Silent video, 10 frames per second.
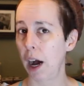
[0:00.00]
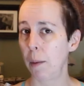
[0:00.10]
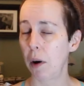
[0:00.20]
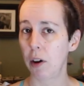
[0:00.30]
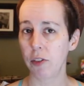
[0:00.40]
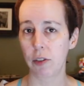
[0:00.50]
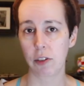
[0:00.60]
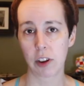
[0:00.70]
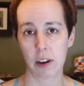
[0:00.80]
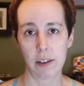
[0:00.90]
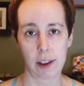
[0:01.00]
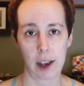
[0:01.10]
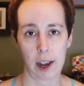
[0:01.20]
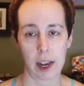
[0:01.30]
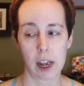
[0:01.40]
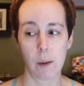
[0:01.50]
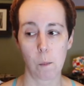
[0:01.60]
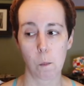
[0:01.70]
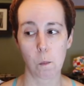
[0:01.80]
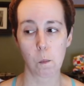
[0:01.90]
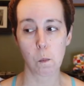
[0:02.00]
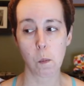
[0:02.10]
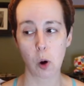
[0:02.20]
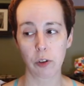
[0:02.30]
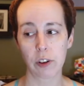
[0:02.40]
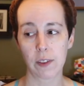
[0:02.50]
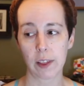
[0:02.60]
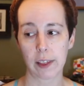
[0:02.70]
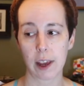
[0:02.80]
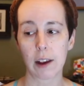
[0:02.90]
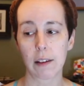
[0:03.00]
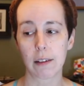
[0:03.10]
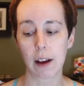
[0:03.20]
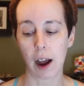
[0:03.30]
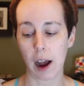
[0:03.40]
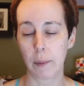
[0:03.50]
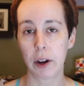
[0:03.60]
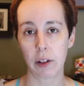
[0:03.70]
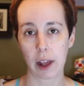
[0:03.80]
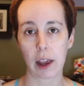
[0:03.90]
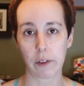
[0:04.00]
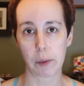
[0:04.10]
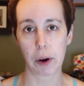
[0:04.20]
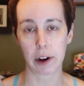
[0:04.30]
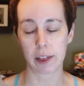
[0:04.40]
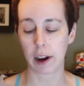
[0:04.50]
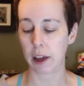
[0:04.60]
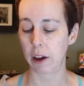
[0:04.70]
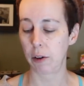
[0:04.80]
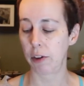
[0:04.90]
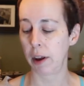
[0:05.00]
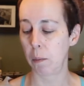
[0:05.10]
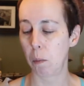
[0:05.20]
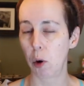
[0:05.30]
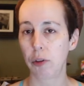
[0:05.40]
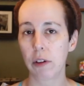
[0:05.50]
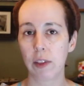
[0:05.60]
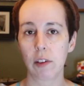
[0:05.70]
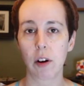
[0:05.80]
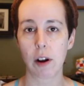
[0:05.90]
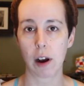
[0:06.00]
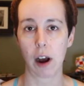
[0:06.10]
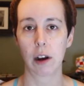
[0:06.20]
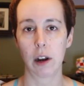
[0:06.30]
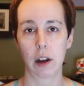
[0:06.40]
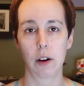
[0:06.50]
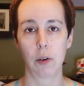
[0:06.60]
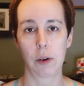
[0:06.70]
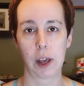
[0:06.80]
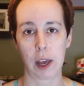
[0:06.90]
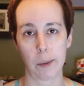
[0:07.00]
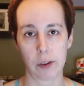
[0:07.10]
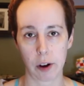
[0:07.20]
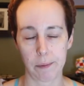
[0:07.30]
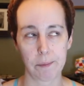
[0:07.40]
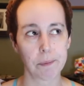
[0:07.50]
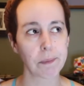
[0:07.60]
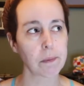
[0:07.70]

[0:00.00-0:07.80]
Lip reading: I'm also just going to say, most of the links, I'm going to link every product that I use, and most of these are not going to go to Amazon.